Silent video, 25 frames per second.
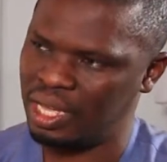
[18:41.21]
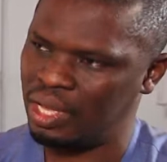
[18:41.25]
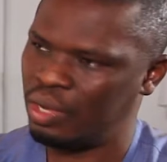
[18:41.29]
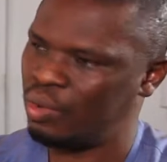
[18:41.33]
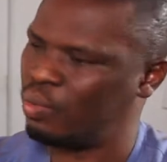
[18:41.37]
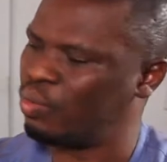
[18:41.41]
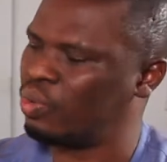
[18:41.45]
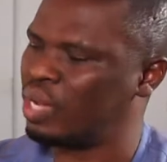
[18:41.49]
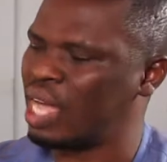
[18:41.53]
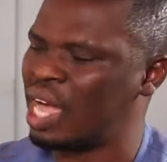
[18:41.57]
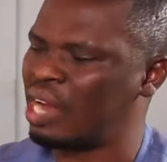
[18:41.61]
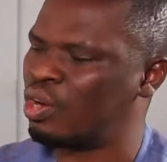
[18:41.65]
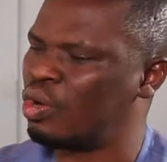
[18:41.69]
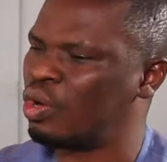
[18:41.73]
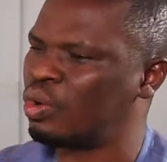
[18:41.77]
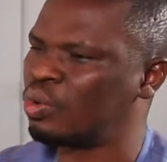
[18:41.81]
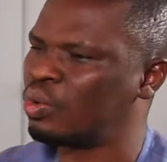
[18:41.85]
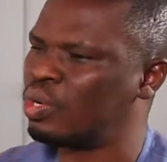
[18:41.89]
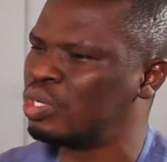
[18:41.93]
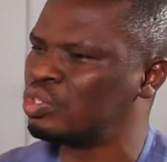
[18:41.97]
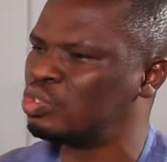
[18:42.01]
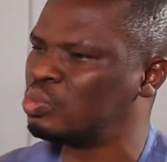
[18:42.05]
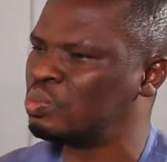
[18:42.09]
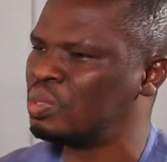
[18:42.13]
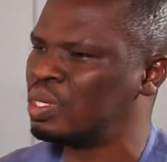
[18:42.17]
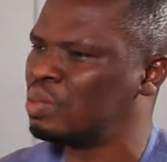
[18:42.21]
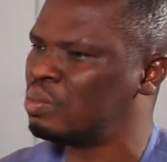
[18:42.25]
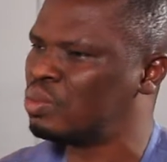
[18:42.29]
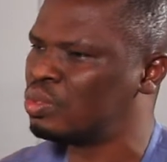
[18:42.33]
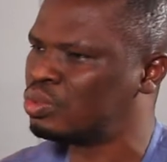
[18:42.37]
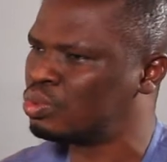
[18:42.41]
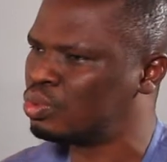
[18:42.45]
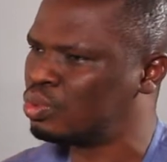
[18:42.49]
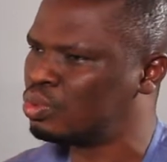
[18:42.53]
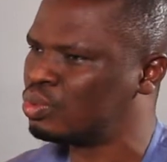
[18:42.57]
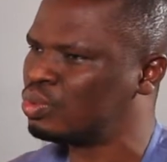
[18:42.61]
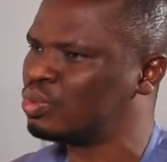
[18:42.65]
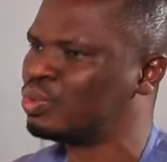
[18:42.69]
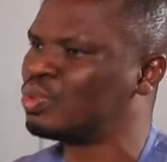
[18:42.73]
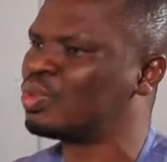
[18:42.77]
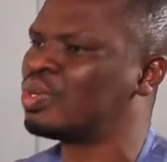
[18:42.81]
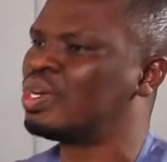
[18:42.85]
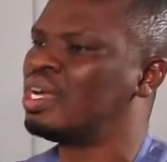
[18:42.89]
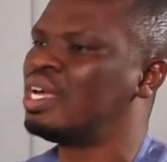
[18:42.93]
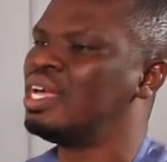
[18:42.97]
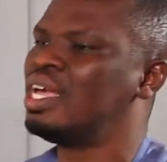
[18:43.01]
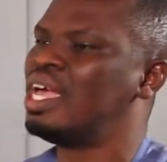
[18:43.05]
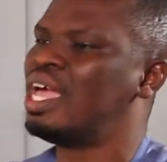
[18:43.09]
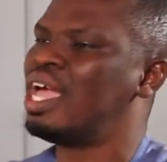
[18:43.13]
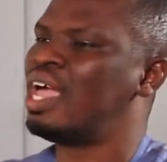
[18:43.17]
we are not going to be able to do
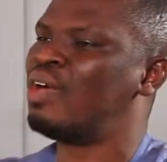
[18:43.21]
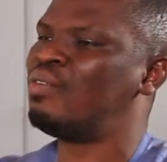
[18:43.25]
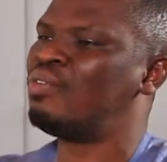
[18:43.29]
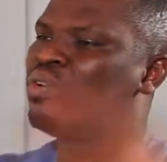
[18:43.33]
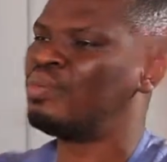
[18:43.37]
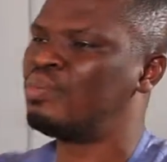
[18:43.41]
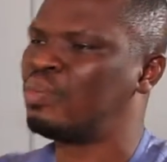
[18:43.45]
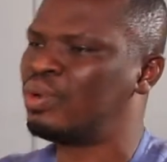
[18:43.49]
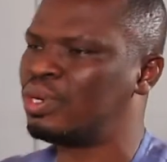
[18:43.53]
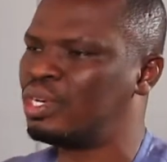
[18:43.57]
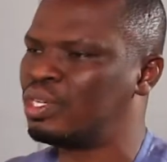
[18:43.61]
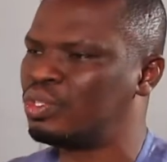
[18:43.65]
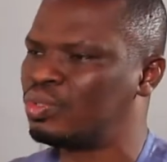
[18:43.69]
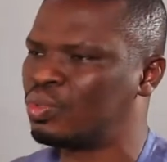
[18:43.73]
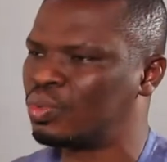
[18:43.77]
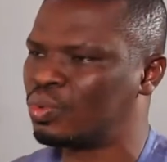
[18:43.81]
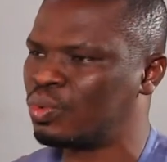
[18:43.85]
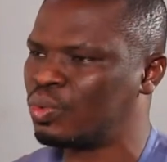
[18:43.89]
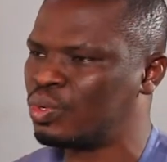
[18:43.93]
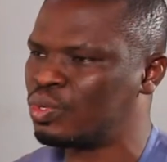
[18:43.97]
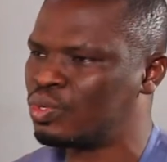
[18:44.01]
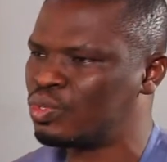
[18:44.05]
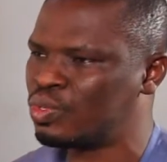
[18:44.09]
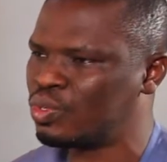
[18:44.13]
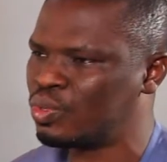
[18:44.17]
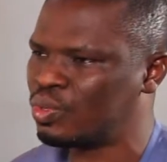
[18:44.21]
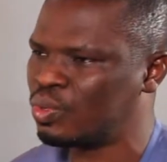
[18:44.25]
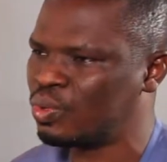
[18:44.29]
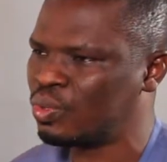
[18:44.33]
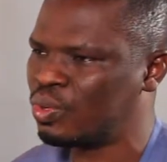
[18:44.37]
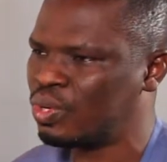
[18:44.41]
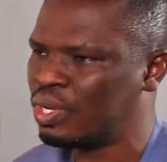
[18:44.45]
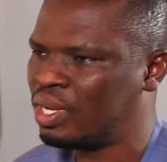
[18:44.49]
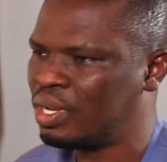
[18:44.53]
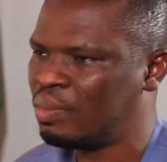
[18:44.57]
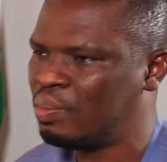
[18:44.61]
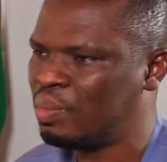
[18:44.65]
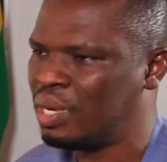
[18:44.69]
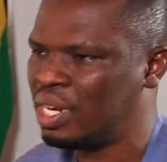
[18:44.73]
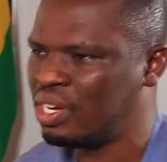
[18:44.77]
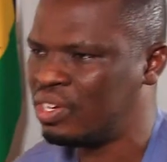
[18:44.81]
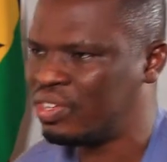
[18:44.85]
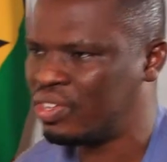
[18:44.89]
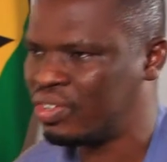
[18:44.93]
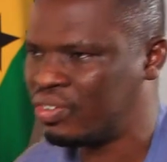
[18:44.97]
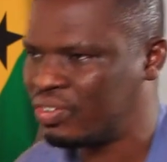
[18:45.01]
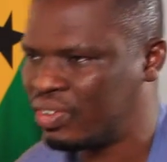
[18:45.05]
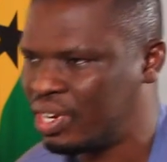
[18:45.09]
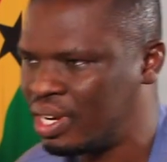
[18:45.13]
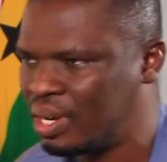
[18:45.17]
everybody to go through military
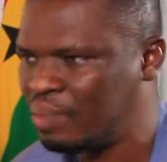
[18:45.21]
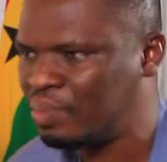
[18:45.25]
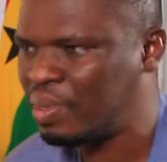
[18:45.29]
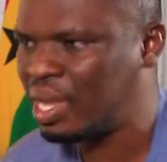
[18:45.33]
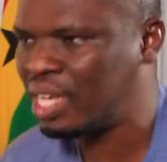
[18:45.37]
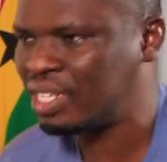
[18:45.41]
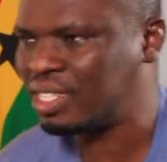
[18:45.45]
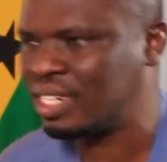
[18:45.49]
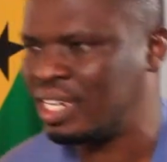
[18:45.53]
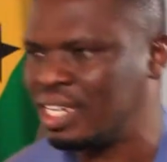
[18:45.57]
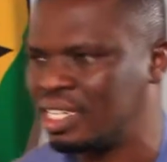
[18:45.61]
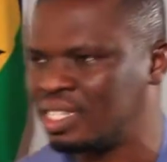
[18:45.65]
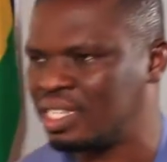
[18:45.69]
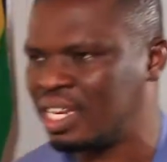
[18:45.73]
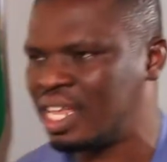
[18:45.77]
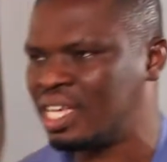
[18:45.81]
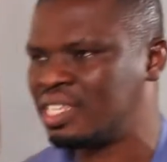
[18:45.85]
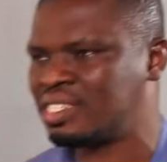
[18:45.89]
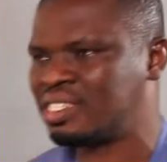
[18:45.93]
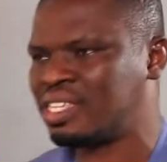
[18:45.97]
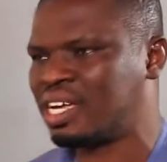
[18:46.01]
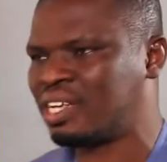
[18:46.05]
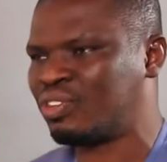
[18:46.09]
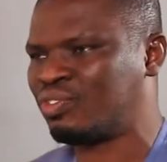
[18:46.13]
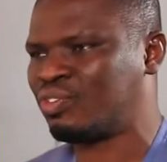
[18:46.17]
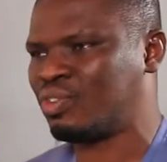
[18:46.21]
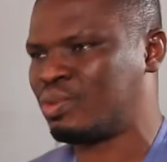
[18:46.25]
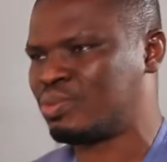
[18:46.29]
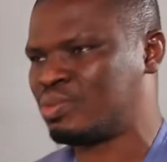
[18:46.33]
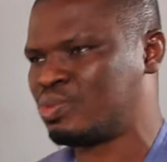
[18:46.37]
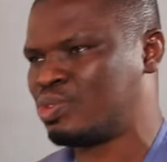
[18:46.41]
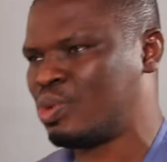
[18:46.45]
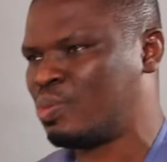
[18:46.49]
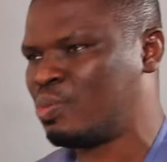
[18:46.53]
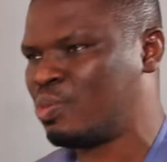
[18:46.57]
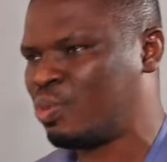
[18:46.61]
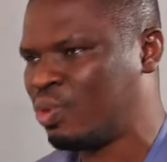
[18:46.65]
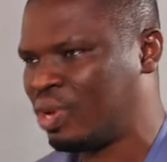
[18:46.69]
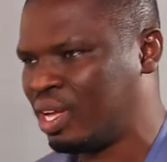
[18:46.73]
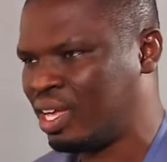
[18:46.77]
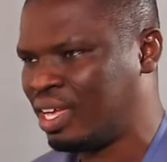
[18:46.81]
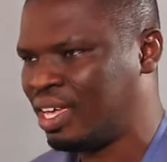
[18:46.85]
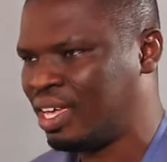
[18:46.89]
training, but at least let's start from somewhere.